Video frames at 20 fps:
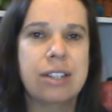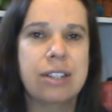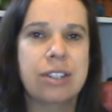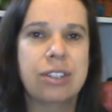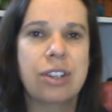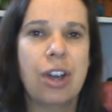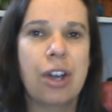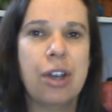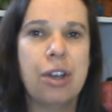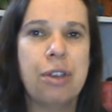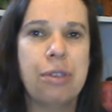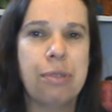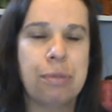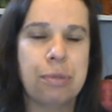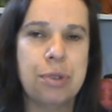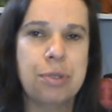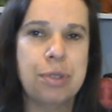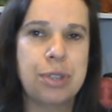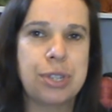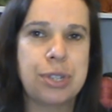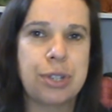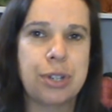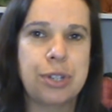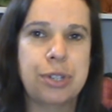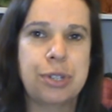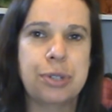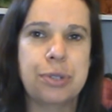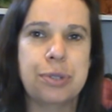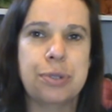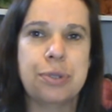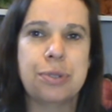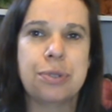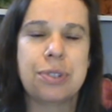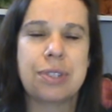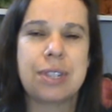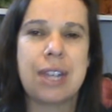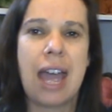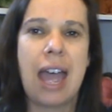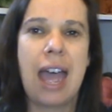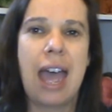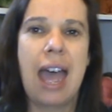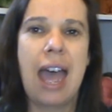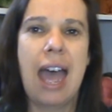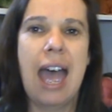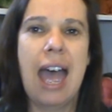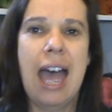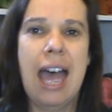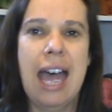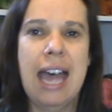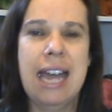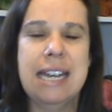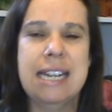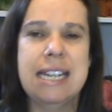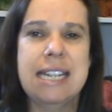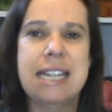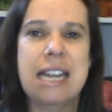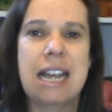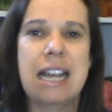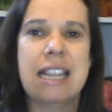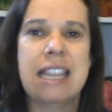go through the socials, and